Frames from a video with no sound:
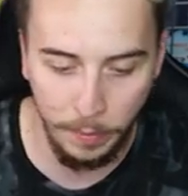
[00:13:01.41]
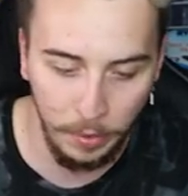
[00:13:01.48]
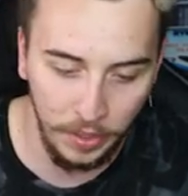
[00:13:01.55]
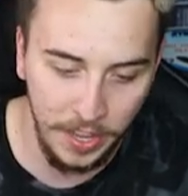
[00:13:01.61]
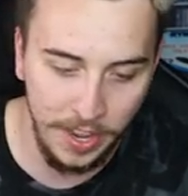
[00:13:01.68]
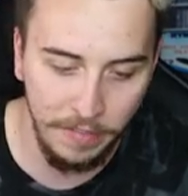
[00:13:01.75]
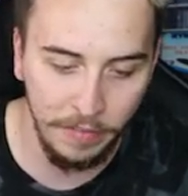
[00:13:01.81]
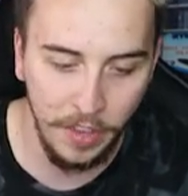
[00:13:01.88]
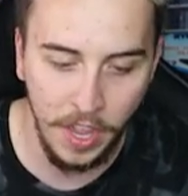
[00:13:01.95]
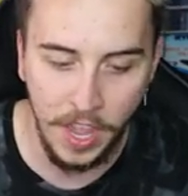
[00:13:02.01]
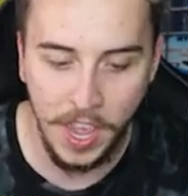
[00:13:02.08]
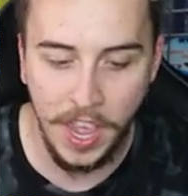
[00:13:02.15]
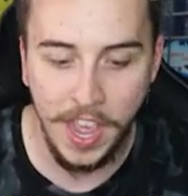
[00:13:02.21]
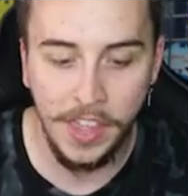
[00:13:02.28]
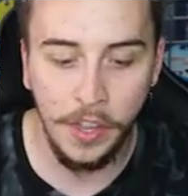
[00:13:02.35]
I believe.
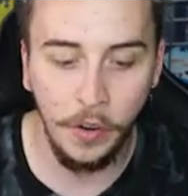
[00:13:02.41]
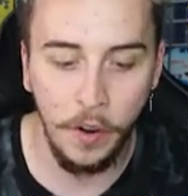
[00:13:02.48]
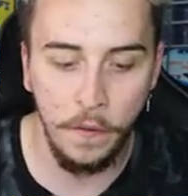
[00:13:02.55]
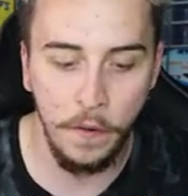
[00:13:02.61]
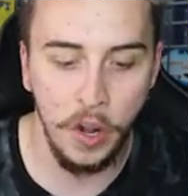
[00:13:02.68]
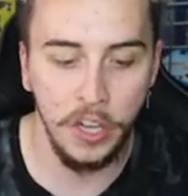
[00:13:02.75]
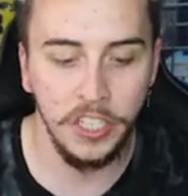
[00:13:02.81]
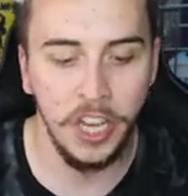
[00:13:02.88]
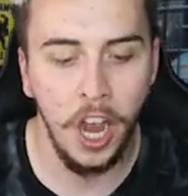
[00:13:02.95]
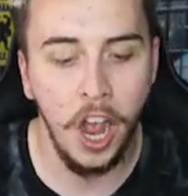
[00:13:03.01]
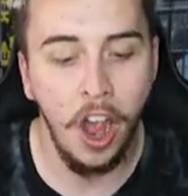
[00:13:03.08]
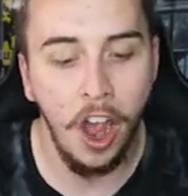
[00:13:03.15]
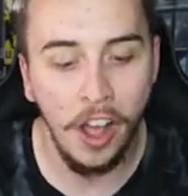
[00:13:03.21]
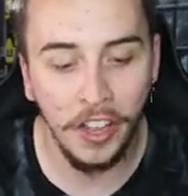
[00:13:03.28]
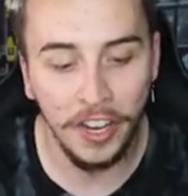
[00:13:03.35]
The reverse
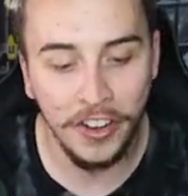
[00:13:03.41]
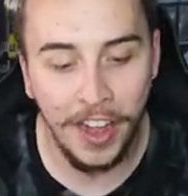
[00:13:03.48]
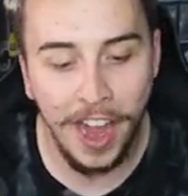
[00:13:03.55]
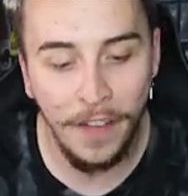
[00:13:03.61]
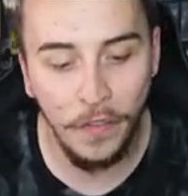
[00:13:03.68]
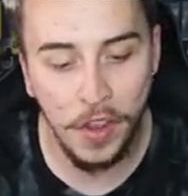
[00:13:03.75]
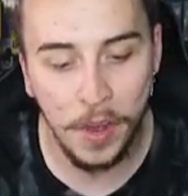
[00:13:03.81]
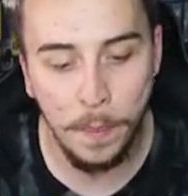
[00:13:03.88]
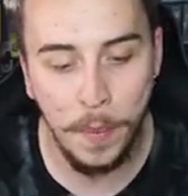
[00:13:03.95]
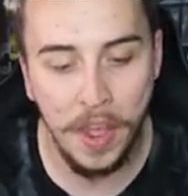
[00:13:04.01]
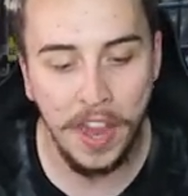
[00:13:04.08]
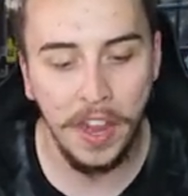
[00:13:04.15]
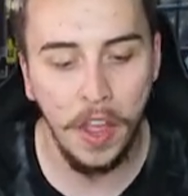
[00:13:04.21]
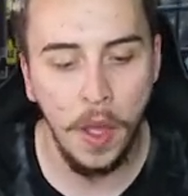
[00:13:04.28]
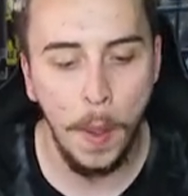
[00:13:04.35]
holographic
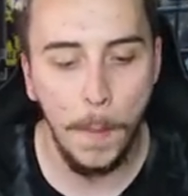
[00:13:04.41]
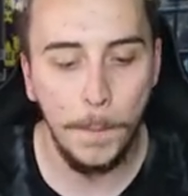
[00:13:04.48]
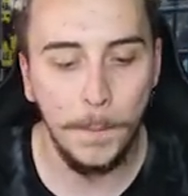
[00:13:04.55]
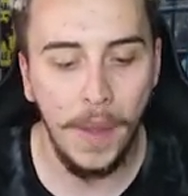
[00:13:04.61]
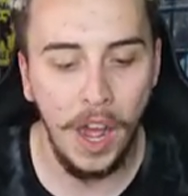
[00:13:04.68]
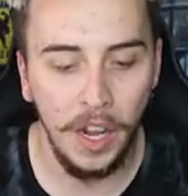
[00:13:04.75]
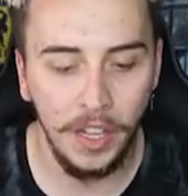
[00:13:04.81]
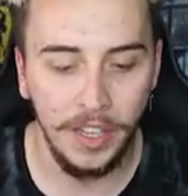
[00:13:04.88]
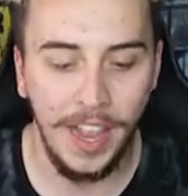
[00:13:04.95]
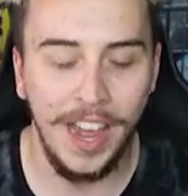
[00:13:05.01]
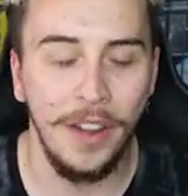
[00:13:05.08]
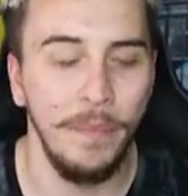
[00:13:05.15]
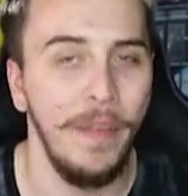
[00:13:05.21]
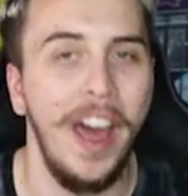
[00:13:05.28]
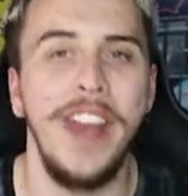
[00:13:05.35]
big Mala,
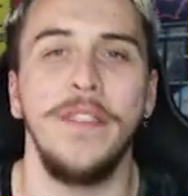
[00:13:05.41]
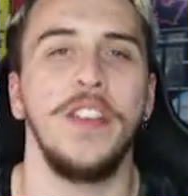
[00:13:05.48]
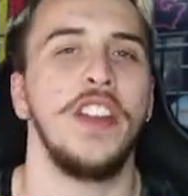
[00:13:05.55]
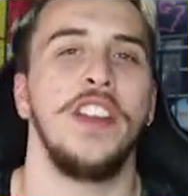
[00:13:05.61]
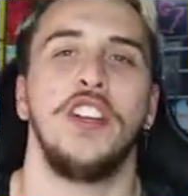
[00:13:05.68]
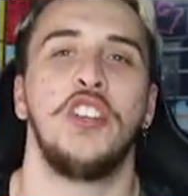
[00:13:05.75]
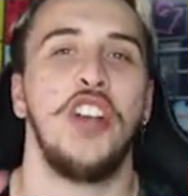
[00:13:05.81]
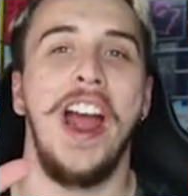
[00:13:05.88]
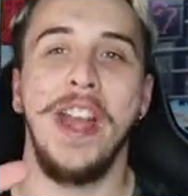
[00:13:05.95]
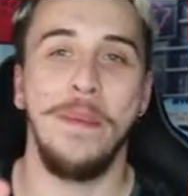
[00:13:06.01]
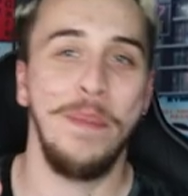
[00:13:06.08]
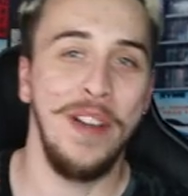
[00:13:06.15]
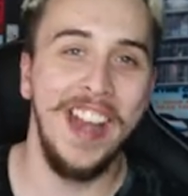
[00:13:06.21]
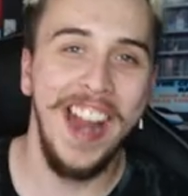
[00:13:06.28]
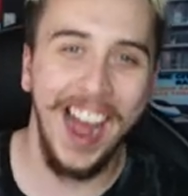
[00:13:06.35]
I'm not even gonna try to
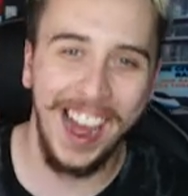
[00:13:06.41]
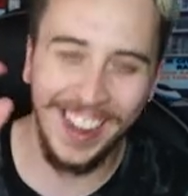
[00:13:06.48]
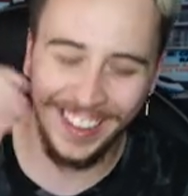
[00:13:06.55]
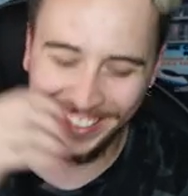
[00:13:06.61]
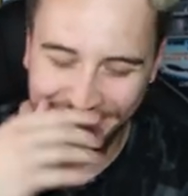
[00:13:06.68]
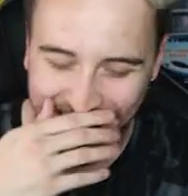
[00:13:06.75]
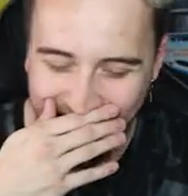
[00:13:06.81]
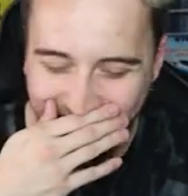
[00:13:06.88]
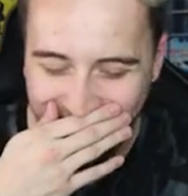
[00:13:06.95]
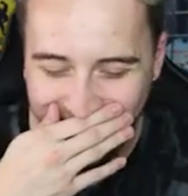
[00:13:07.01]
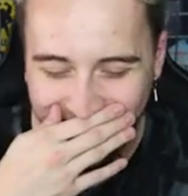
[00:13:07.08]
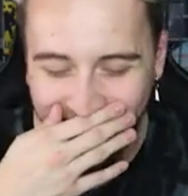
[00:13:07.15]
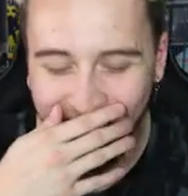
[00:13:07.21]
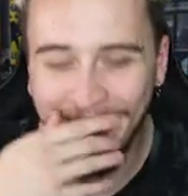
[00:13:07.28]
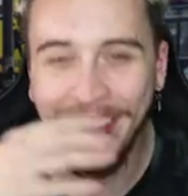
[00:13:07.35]
pronounce
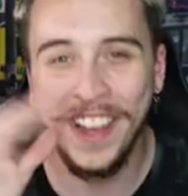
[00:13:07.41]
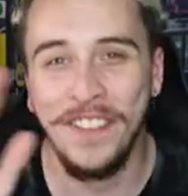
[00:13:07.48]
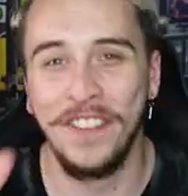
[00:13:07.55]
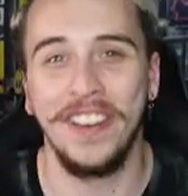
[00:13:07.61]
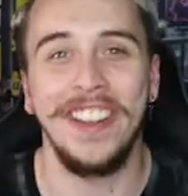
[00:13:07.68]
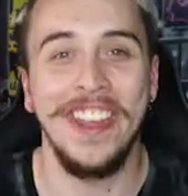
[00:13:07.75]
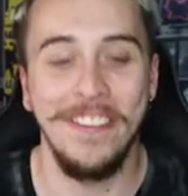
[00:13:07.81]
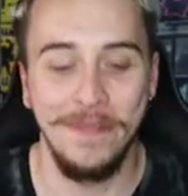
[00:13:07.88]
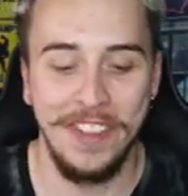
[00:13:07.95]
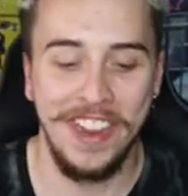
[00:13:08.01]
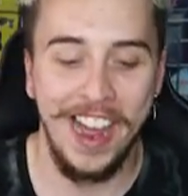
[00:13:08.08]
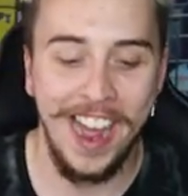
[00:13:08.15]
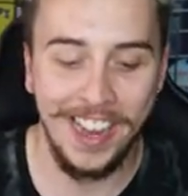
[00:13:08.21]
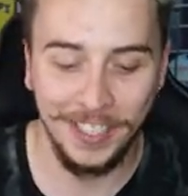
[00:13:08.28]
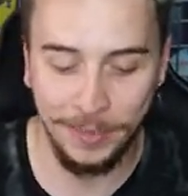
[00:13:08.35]
Forgive me
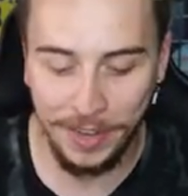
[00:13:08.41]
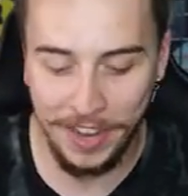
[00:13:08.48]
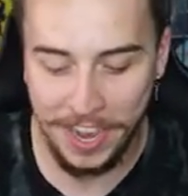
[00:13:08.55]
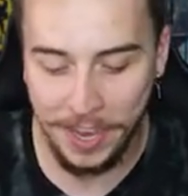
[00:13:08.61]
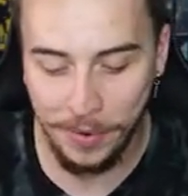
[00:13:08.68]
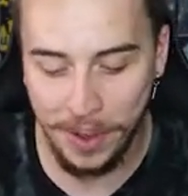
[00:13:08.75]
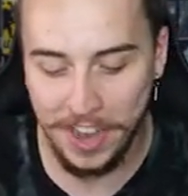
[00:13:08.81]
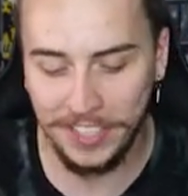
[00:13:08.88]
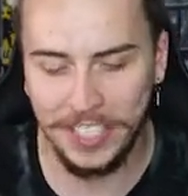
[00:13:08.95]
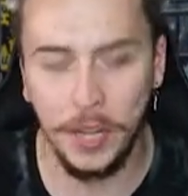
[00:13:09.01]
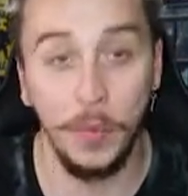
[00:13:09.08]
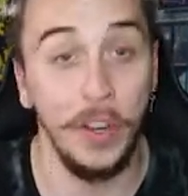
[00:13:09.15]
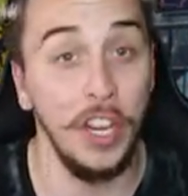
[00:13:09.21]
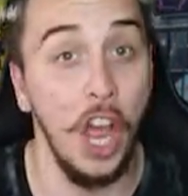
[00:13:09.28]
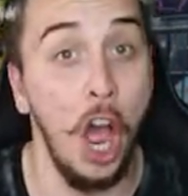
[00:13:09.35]
guys, but anyways, here
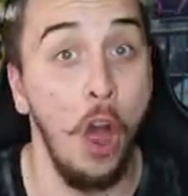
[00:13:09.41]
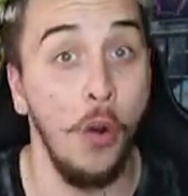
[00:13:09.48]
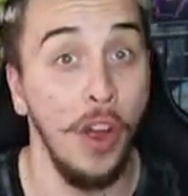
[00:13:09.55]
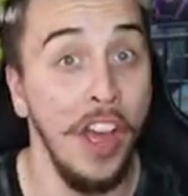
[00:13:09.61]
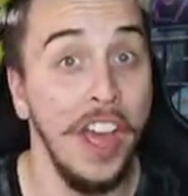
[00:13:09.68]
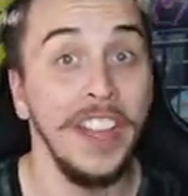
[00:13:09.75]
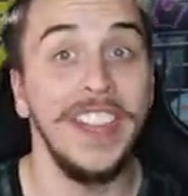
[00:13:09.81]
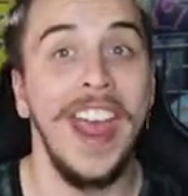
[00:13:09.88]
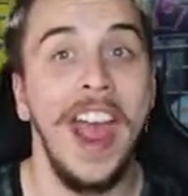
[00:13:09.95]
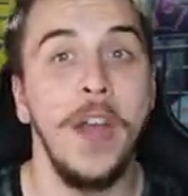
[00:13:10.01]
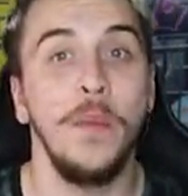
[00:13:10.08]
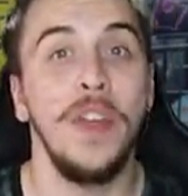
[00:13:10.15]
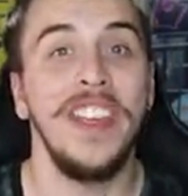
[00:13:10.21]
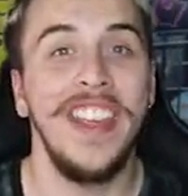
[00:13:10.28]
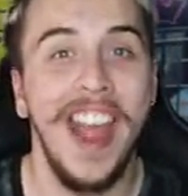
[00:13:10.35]
we go.
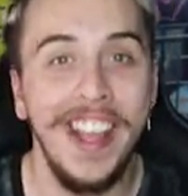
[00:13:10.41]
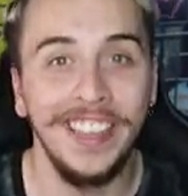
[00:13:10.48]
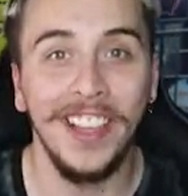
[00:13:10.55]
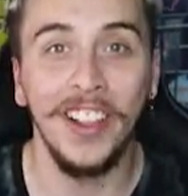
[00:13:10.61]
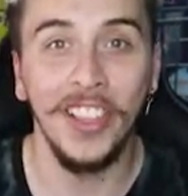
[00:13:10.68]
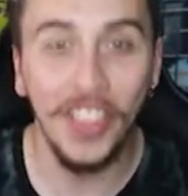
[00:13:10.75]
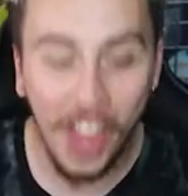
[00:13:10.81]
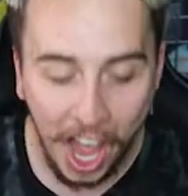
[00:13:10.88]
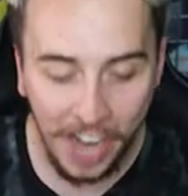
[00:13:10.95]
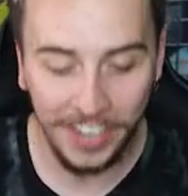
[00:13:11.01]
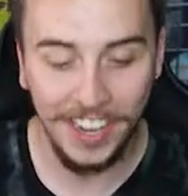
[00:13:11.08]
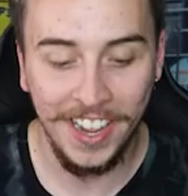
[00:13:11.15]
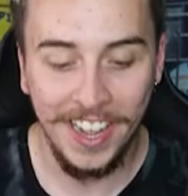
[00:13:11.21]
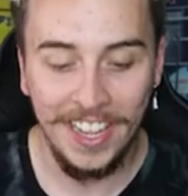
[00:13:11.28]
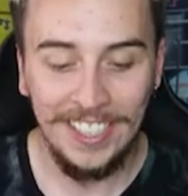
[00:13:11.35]
Can we get the luck?
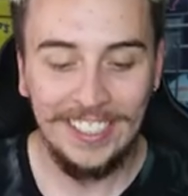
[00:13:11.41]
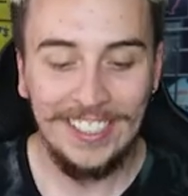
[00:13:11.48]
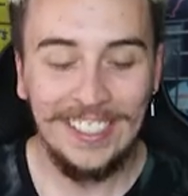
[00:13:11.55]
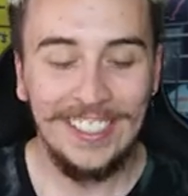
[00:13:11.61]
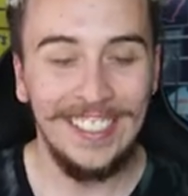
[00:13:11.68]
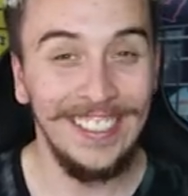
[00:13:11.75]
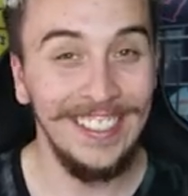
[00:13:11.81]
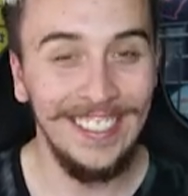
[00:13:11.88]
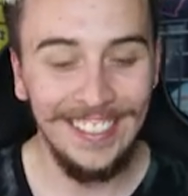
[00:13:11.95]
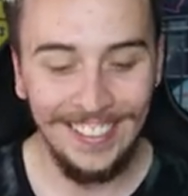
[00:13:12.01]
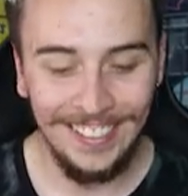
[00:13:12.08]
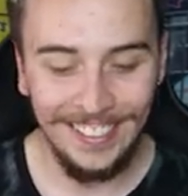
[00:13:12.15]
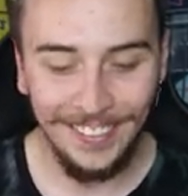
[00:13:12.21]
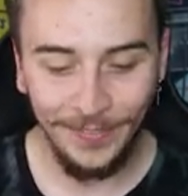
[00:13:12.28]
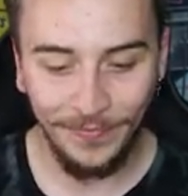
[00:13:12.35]

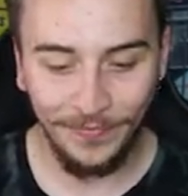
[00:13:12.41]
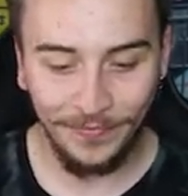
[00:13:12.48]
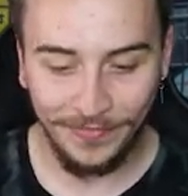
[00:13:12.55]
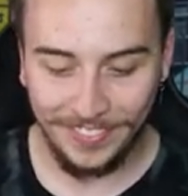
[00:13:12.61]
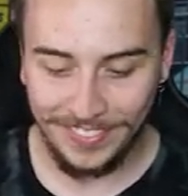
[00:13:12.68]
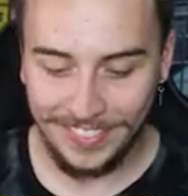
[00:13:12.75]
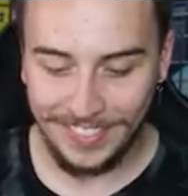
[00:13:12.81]
Ugh.